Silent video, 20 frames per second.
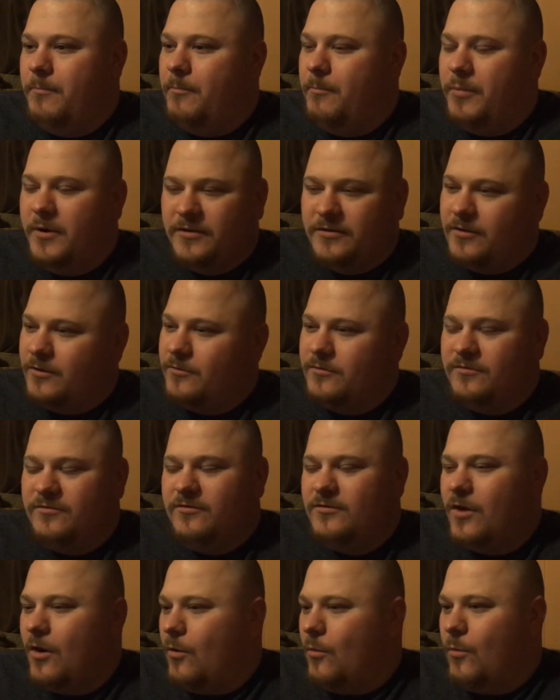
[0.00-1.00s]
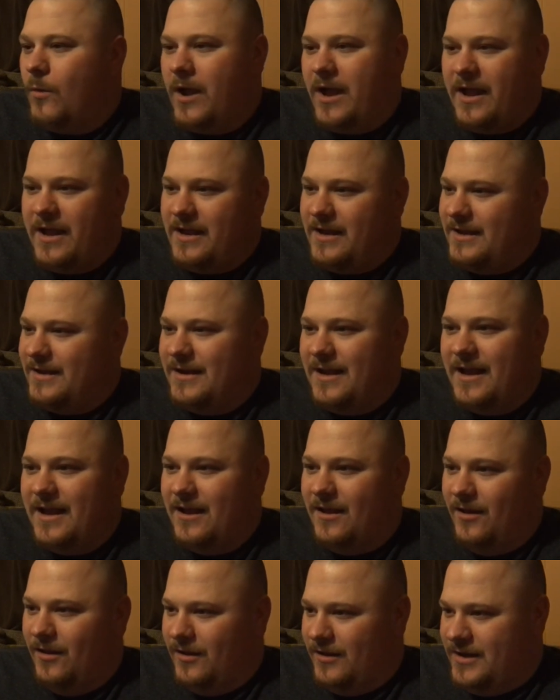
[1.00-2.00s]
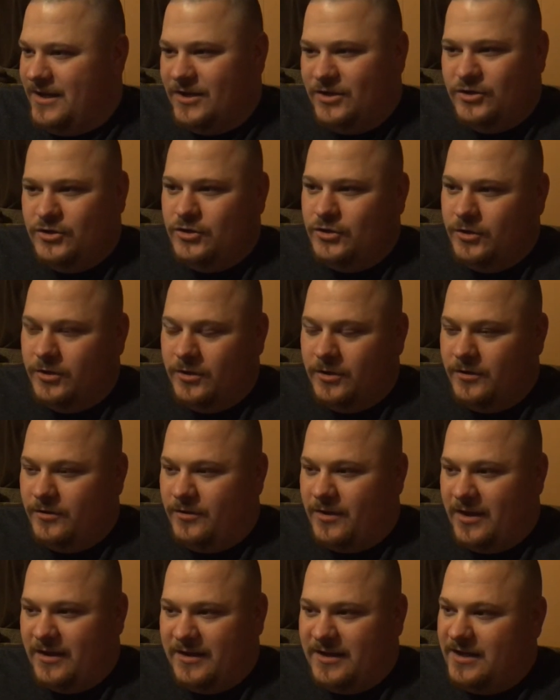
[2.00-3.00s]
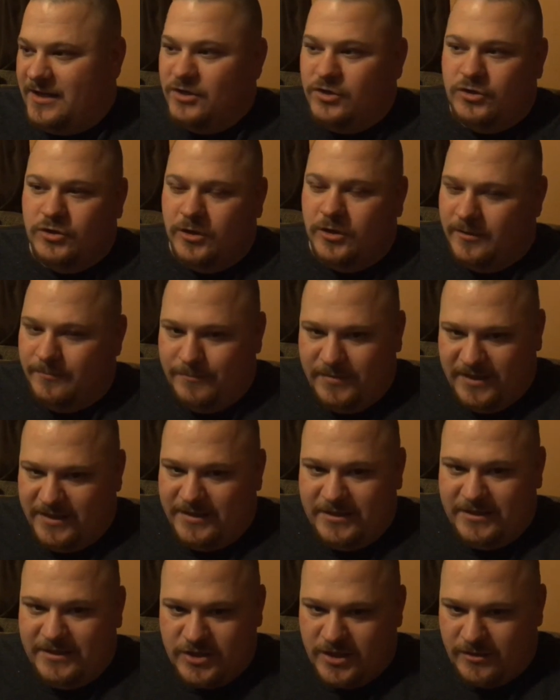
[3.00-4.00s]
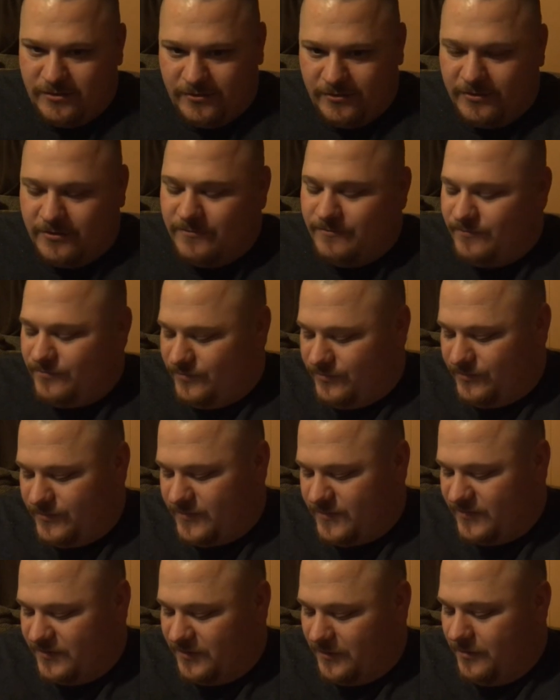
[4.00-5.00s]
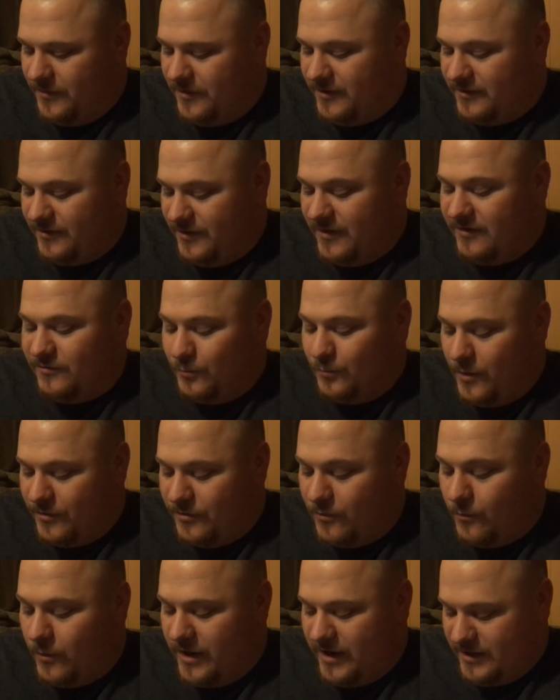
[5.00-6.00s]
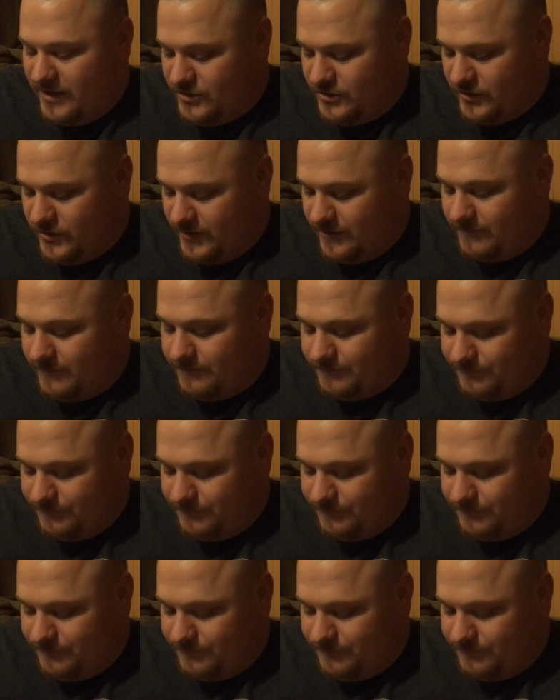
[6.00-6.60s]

But there was no way in hell he should beat Jinder. So this went the way it should.